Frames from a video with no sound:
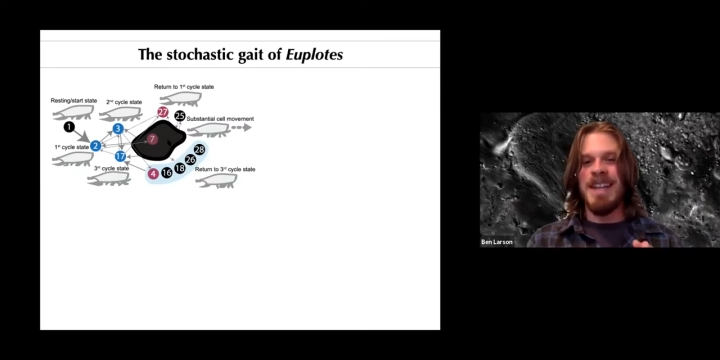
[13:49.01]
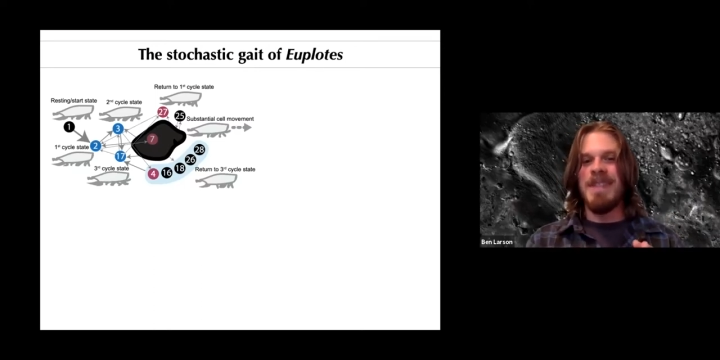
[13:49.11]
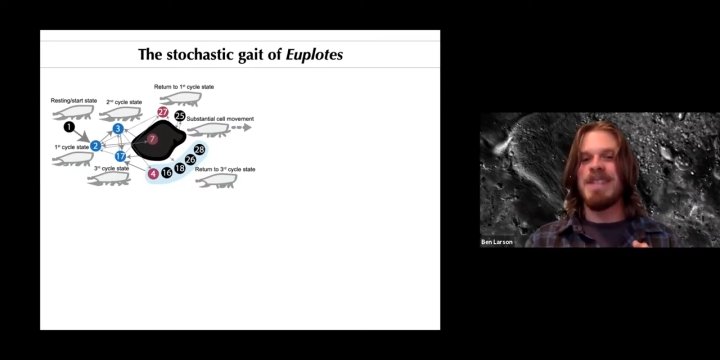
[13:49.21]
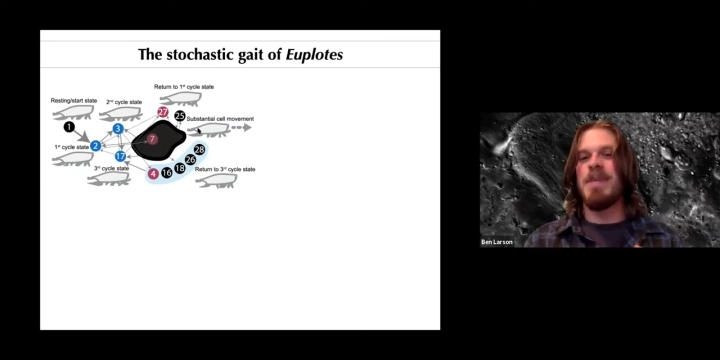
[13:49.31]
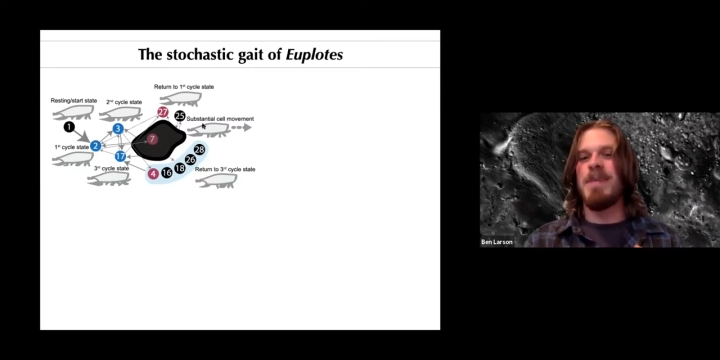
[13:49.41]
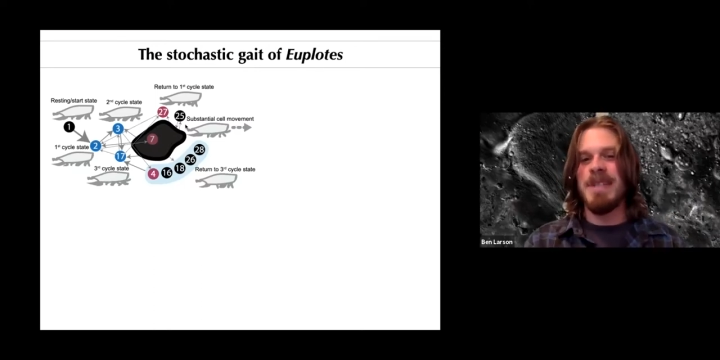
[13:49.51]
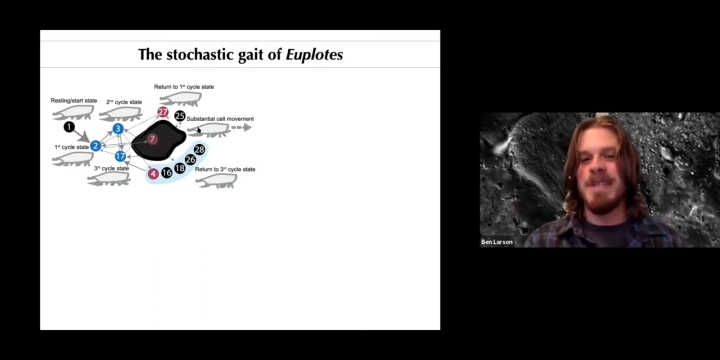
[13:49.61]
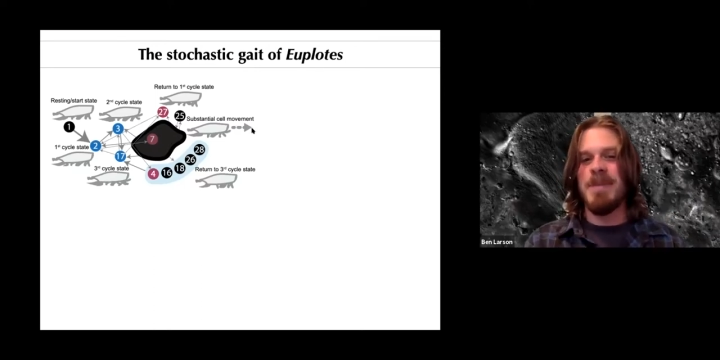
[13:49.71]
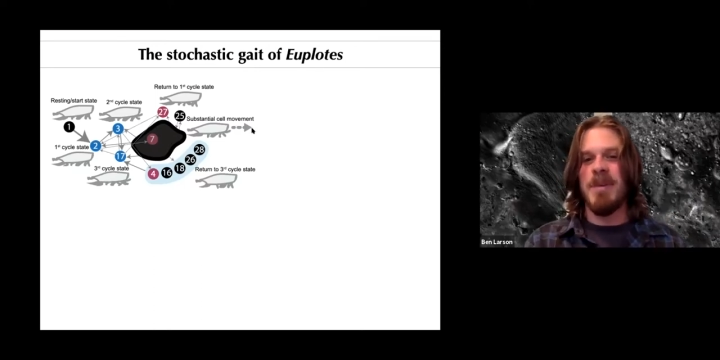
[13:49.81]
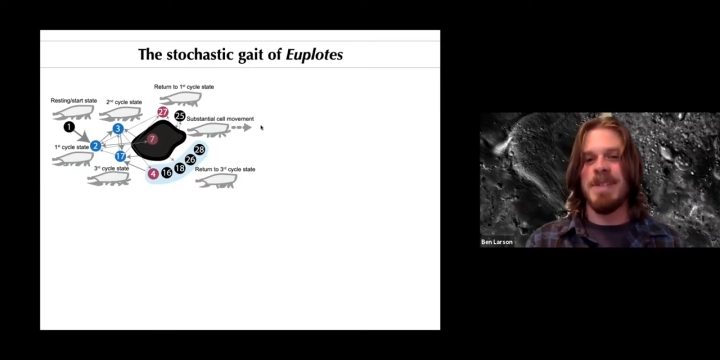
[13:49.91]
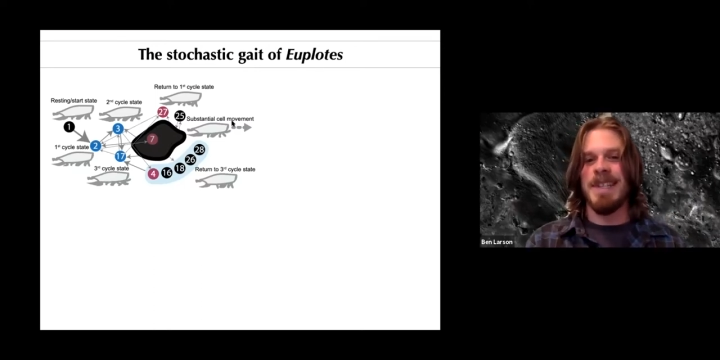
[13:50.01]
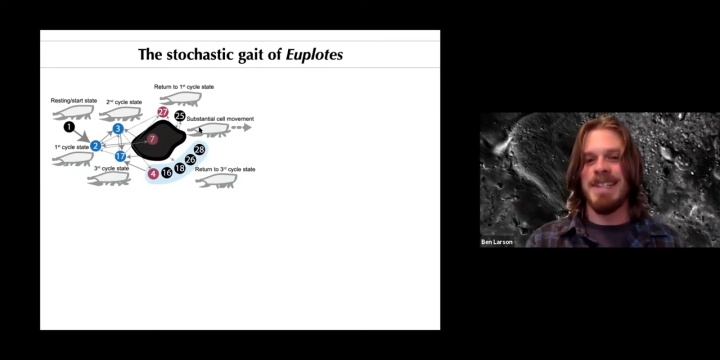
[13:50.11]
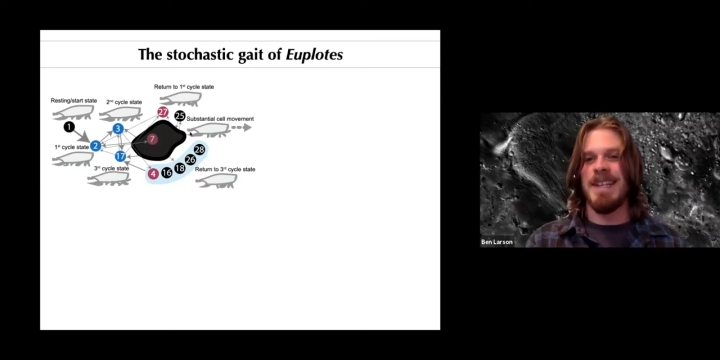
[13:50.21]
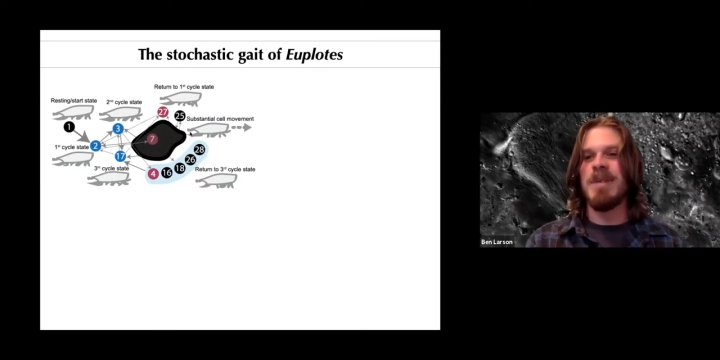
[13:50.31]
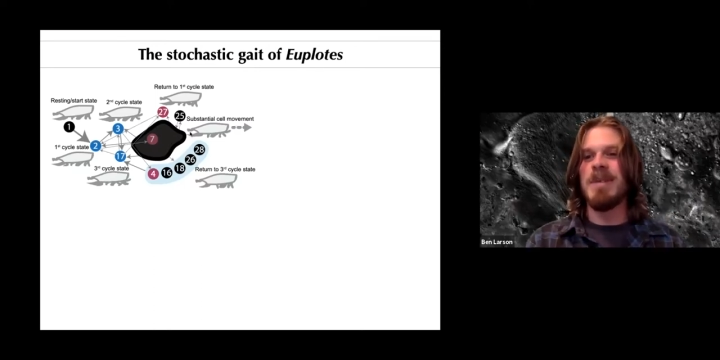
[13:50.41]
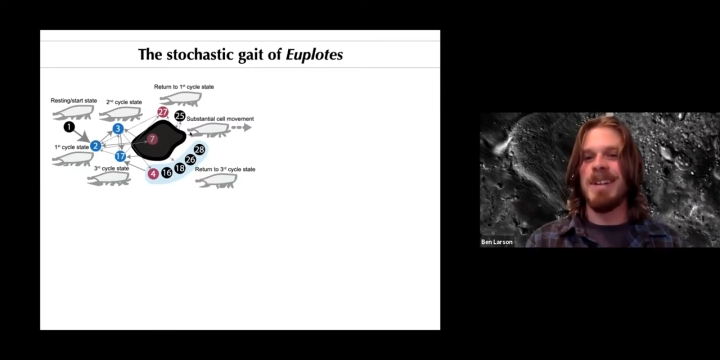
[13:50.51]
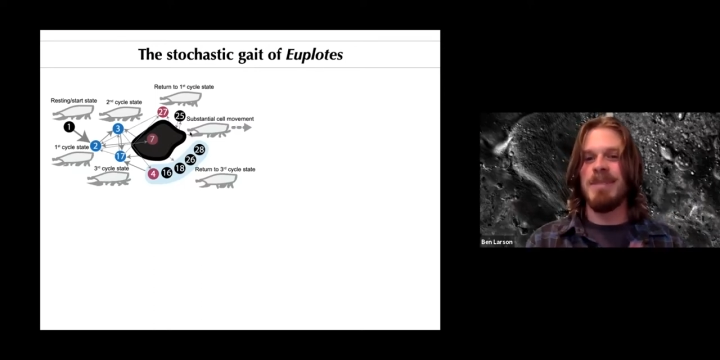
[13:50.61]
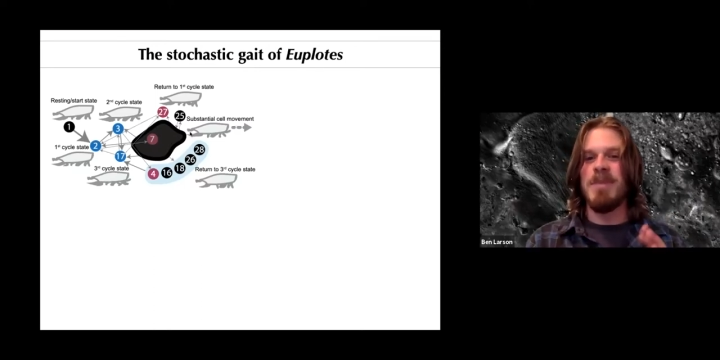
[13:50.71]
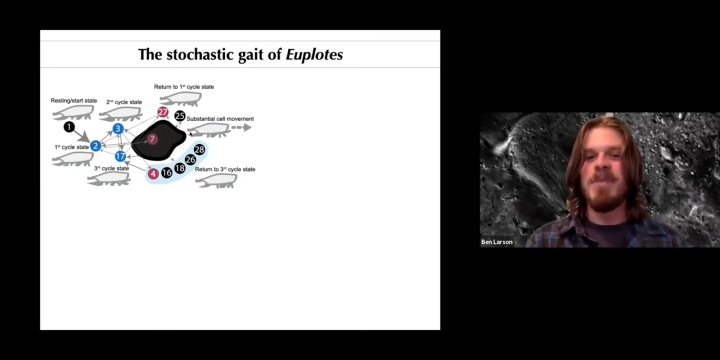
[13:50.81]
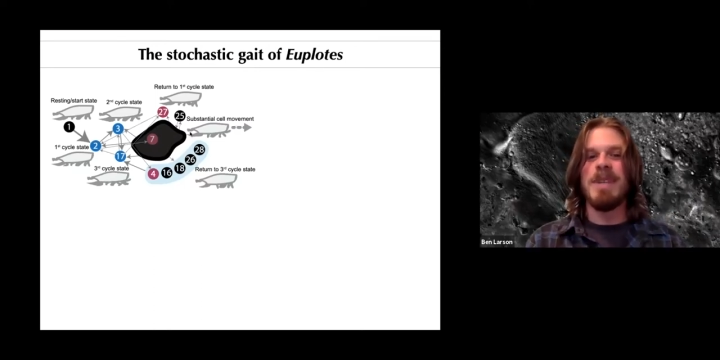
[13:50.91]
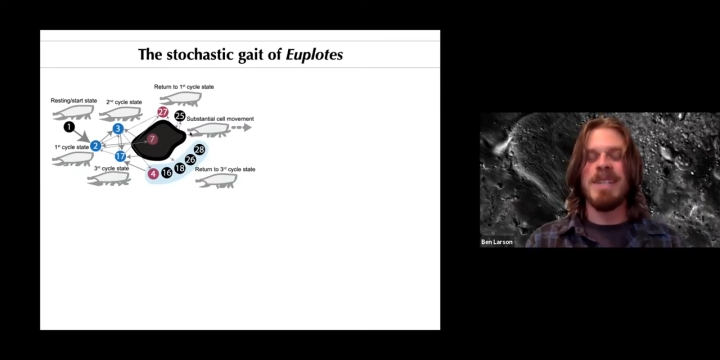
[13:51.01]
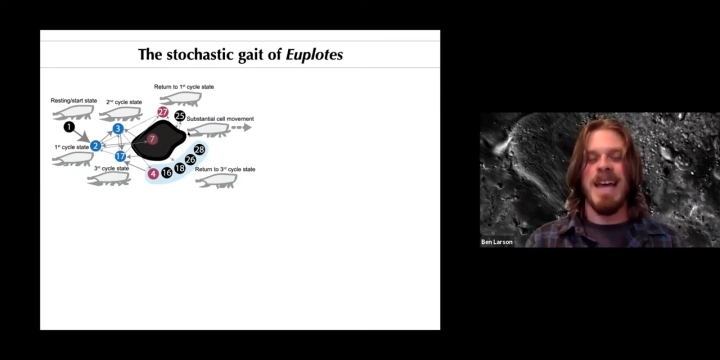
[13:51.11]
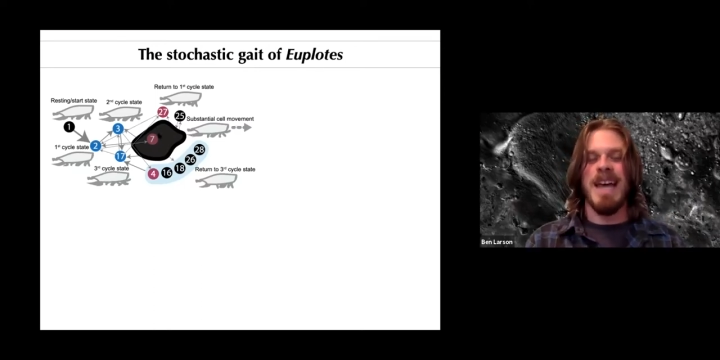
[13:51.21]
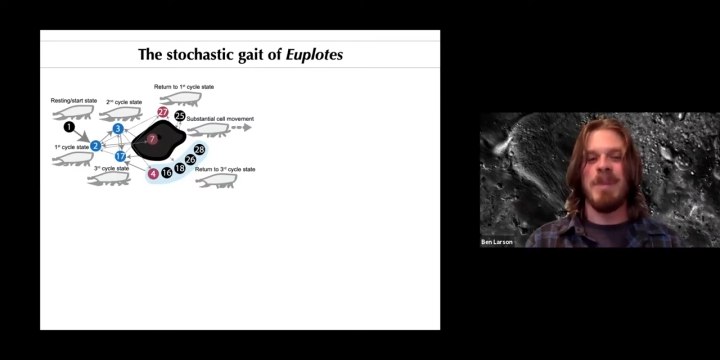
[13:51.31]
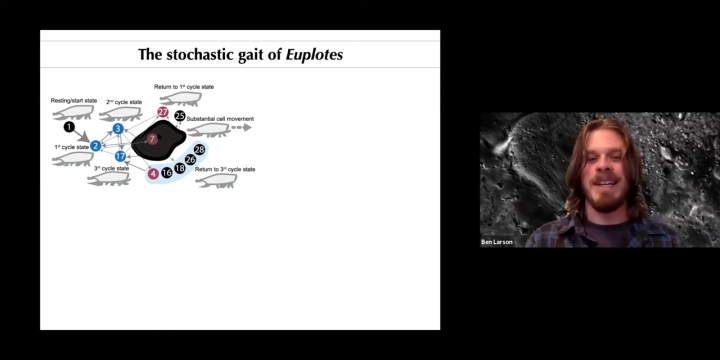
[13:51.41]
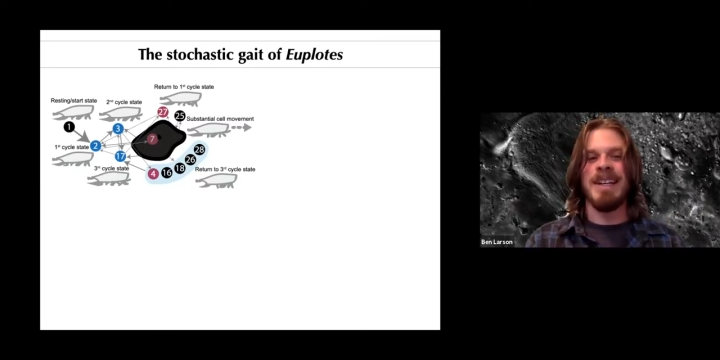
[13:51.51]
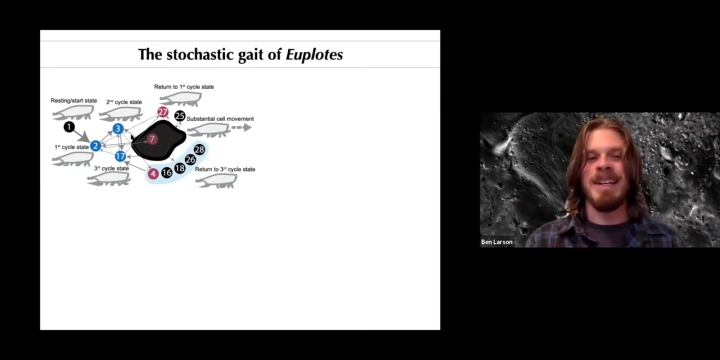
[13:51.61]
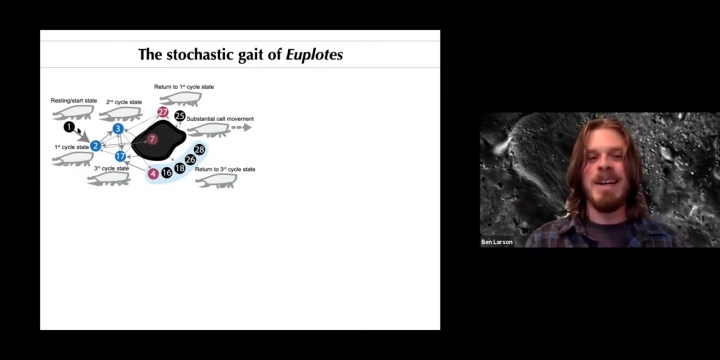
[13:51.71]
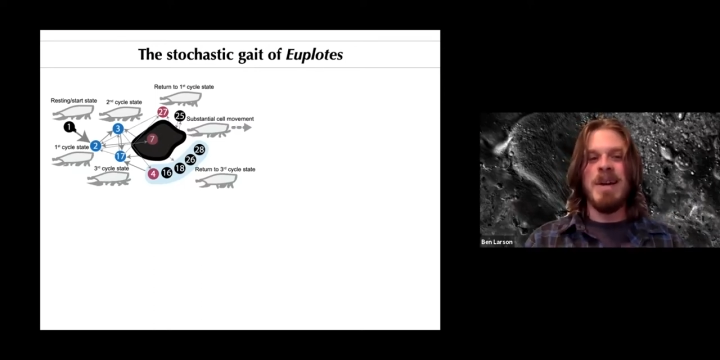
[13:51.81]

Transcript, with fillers: This happens to be where most of the cell uh, movement is happening,